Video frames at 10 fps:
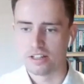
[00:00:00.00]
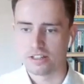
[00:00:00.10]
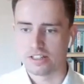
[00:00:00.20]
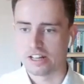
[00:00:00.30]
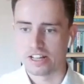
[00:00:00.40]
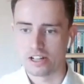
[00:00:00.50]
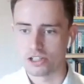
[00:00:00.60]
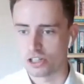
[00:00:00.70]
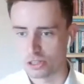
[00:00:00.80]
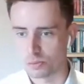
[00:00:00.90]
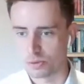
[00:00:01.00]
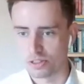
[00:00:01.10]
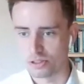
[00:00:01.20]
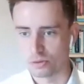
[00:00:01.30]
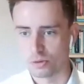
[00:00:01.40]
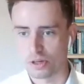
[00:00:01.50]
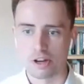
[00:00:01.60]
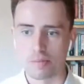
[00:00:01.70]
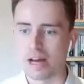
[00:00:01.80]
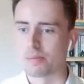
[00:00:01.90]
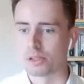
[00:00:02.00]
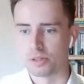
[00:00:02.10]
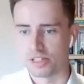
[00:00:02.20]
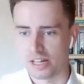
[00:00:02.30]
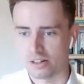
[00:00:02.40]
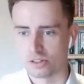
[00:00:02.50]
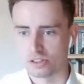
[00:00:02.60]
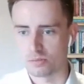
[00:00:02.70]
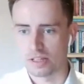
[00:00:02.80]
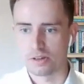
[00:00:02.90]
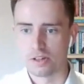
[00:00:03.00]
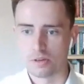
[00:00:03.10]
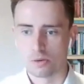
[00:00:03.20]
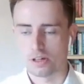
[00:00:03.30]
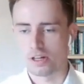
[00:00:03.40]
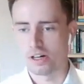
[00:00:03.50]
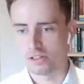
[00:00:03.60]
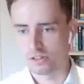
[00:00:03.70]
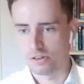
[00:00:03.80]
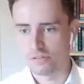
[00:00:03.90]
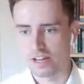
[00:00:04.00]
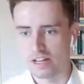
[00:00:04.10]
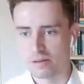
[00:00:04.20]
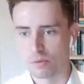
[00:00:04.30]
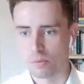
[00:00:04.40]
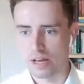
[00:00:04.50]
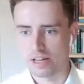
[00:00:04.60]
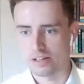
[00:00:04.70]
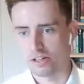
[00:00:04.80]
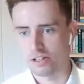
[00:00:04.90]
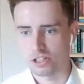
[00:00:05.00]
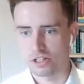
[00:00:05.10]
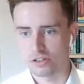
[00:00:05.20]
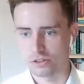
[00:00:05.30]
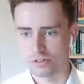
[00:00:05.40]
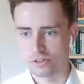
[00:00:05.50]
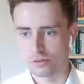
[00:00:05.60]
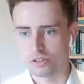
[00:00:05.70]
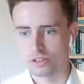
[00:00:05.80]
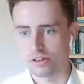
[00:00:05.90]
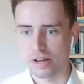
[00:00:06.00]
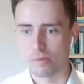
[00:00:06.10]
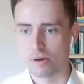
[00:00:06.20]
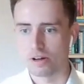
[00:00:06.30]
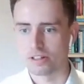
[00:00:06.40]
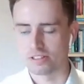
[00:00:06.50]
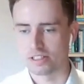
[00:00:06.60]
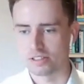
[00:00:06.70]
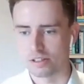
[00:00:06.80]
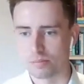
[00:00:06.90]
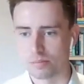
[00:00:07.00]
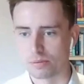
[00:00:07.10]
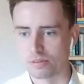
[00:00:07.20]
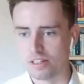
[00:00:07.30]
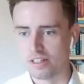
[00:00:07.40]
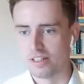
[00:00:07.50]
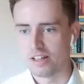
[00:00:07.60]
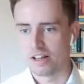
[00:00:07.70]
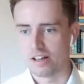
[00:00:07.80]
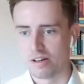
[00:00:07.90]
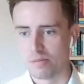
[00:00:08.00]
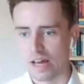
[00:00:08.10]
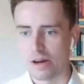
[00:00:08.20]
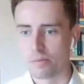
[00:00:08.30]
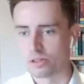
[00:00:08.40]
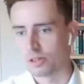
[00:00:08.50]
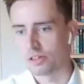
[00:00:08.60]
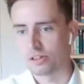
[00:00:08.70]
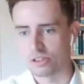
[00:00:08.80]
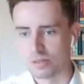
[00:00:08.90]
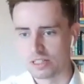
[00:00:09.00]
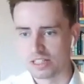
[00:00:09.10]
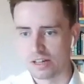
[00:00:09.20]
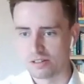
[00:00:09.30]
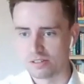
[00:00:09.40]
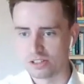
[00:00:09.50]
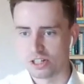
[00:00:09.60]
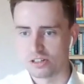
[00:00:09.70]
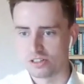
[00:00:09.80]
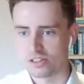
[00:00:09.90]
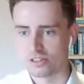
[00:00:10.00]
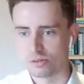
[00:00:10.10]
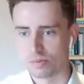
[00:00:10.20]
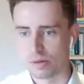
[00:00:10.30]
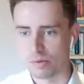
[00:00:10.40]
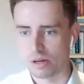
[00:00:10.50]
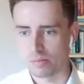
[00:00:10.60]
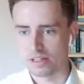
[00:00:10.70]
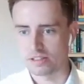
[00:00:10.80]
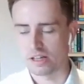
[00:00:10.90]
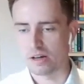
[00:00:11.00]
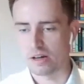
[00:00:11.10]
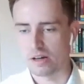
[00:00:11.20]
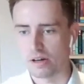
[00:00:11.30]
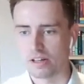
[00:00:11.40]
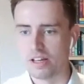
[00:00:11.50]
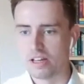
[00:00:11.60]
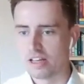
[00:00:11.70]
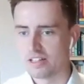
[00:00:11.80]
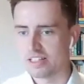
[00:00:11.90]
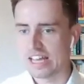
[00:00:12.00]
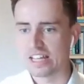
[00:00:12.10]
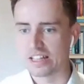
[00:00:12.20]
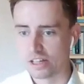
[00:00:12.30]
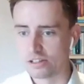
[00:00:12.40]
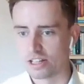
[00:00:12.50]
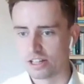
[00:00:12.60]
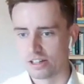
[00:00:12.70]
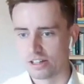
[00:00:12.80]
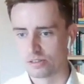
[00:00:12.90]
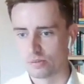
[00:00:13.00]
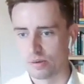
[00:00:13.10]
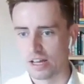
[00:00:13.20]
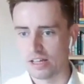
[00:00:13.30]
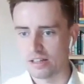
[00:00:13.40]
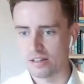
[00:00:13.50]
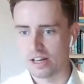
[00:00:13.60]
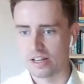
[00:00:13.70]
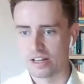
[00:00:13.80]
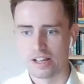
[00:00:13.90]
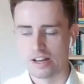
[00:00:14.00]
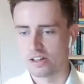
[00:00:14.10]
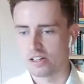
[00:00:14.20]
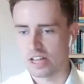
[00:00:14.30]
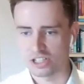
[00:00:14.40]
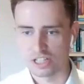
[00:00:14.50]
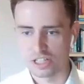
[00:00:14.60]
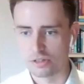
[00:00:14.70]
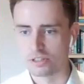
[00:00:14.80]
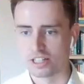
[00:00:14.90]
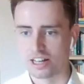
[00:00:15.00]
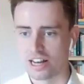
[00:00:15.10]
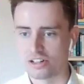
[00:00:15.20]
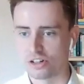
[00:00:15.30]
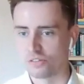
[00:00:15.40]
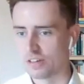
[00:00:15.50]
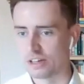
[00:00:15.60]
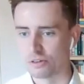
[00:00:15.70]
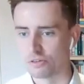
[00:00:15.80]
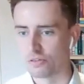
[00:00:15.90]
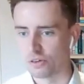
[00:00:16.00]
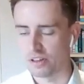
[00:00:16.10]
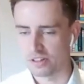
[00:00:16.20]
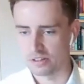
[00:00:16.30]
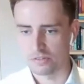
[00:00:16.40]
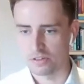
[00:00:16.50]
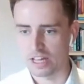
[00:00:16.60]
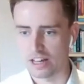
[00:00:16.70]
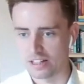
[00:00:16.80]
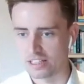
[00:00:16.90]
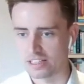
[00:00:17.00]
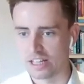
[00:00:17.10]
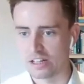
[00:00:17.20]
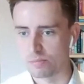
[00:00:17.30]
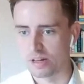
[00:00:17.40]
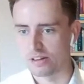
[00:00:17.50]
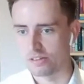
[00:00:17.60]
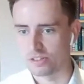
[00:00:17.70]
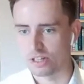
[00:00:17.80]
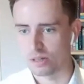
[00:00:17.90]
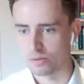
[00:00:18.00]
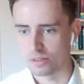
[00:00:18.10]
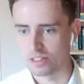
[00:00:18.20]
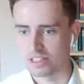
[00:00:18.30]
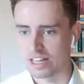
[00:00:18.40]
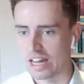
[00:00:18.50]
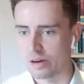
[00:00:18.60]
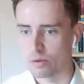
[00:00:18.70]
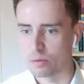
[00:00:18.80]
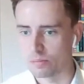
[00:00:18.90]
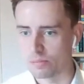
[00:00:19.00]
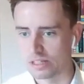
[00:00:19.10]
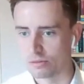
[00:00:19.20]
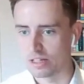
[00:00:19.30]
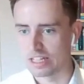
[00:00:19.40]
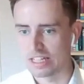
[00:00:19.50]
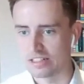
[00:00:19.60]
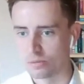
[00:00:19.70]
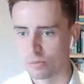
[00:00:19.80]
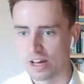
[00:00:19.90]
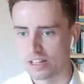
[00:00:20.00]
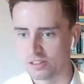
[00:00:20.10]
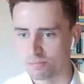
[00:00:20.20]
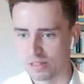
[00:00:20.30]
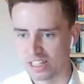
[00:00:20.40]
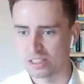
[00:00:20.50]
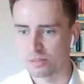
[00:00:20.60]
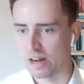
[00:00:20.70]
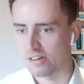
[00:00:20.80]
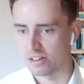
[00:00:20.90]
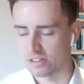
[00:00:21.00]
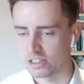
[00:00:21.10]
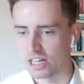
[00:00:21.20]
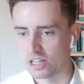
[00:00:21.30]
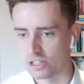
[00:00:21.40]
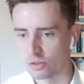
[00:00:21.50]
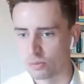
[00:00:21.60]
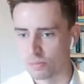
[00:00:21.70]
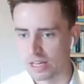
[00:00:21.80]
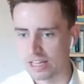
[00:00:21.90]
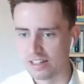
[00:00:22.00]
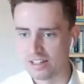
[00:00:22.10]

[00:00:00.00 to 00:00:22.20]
can I get a charge point installed at home? How much would that cost me? What cards are available? Where could I charge on the All-Star network as an example? How much would it cost me to get chargers installed in my workplace car park? Taking those learnings away and then actually using an electric vehicle for, if you can, an extended period of time to understand how it would meet your needs and where the biggest barriers and challenges would be,